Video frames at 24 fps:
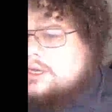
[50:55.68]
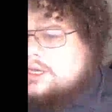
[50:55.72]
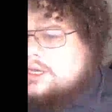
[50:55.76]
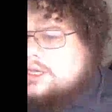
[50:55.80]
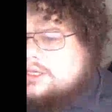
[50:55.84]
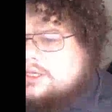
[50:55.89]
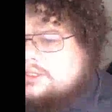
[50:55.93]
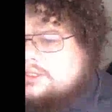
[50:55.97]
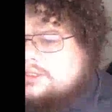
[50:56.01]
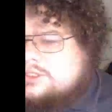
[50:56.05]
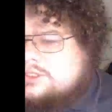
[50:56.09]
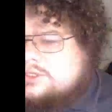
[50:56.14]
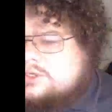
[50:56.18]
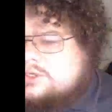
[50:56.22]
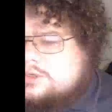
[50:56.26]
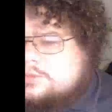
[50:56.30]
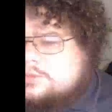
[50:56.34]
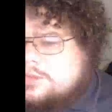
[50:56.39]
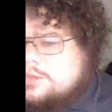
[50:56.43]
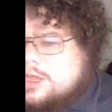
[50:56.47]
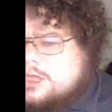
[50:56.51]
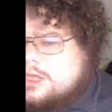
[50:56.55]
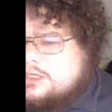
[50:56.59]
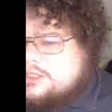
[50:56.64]
easy to
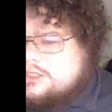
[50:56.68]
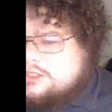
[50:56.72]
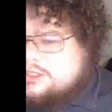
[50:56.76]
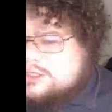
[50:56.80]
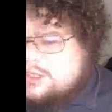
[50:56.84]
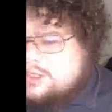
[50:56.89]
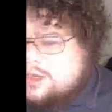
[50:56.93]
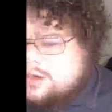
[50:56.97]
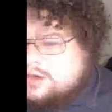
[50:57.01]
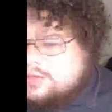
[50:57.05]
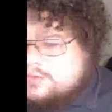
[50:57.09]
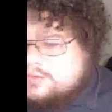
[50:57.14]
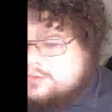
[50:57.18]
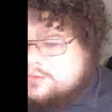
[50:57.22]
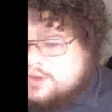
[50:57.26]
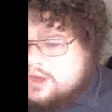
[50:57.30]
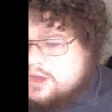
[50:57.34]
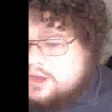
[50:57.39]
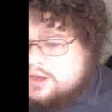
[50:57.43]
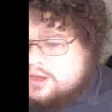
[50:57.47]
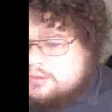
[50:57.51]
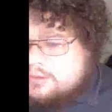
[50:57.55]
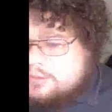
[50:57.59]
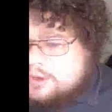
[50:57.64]
imagine
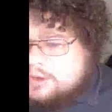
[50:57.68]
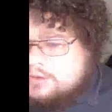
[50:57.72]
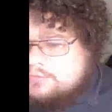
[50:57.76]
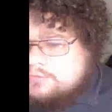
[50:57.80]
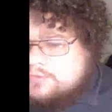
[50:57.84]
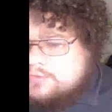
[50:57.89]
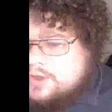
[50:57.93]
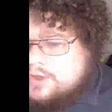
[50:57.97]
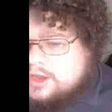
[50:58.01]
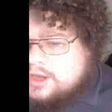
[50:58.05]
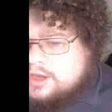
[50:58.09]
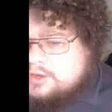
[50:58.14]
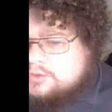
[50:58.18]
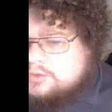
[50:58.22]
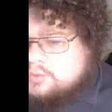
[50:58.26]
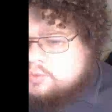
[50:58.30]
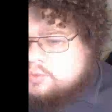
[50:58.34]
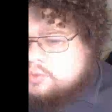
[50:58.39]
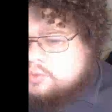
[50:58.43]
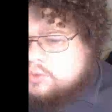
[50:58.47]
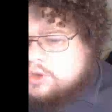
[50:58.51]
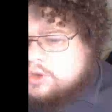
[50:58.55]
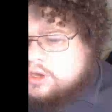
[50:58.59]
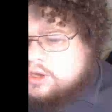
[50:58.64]
that I might find
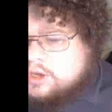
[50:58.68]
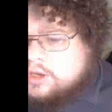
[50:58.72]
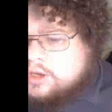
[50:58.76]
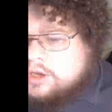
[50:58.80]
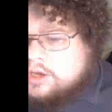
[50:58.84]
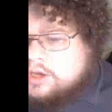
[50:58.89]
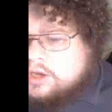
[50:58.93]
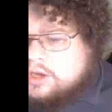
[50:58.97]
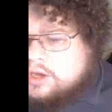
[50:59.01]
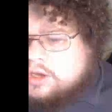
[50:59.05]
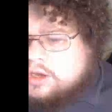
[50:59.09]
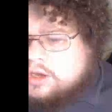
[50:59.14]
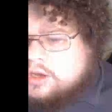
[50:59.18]
one.